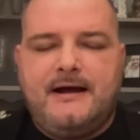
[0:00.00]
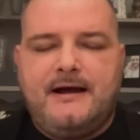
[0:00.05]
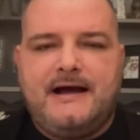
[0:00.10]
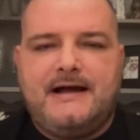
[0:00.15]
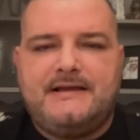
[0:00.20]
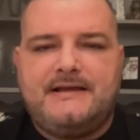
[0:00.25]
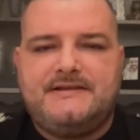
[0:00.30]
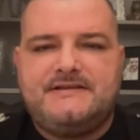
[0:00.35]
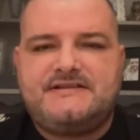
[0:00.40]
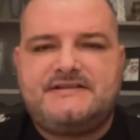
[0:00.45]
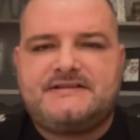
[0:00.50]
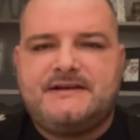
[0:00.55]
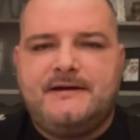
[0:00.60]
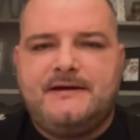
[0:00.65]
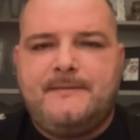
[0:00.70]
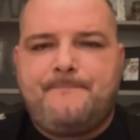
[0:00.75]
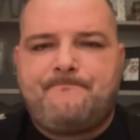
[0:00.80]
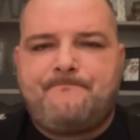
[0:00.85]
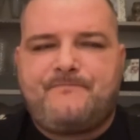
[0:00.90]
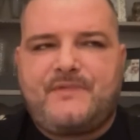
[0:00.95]
And
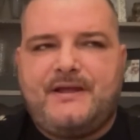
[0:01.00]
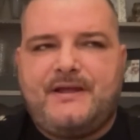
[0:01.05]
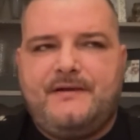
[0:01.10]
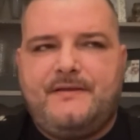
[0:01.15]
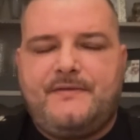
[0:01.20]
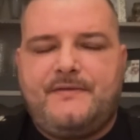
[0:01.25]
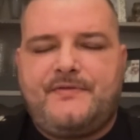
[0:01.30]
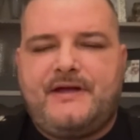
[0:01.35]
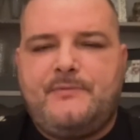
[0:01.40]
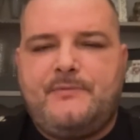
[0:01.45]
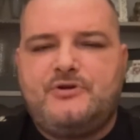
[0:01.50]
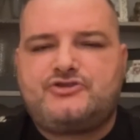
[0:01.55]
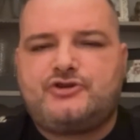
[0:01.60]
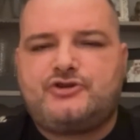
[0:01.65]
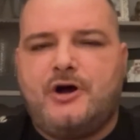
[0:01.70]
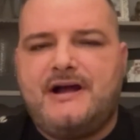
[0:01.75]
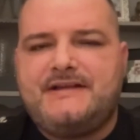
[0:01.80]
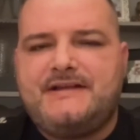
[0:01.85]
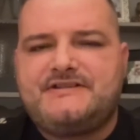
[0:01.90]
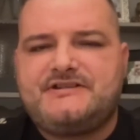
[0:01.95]
they were
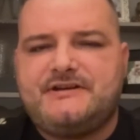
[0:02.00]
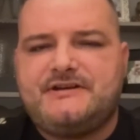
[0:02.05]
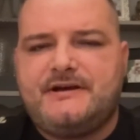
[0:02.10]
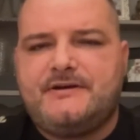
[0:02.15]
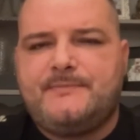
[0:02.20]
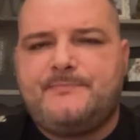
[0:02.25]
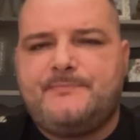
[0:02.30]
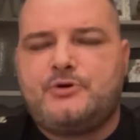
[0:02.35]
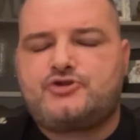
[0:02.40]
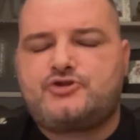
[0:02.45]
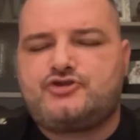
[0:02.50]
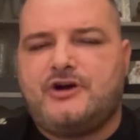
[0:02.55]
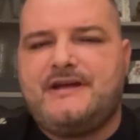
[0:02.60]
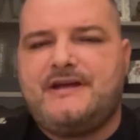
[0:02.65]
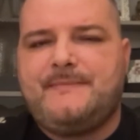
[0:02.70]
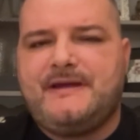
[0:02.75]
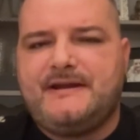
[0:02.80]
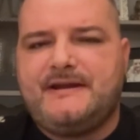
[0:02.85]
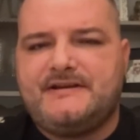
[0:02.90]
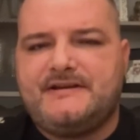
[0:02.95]
trying to
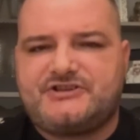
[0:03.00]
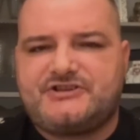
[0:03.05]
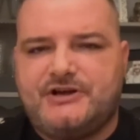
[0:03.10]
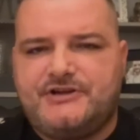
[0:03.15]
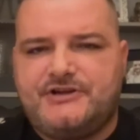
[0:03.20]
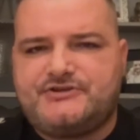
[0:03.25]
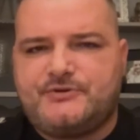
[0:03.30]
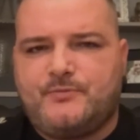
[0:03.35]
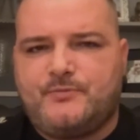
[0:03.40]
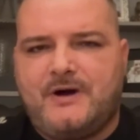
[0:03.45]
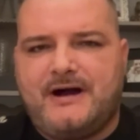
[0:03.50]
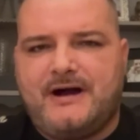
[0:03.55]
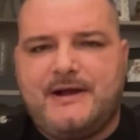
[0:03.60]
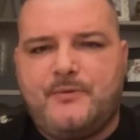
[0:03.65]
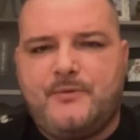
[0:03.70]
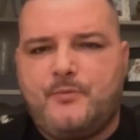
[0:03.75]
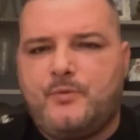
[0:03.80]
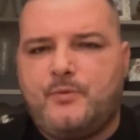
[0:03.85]
portray me in a certain way,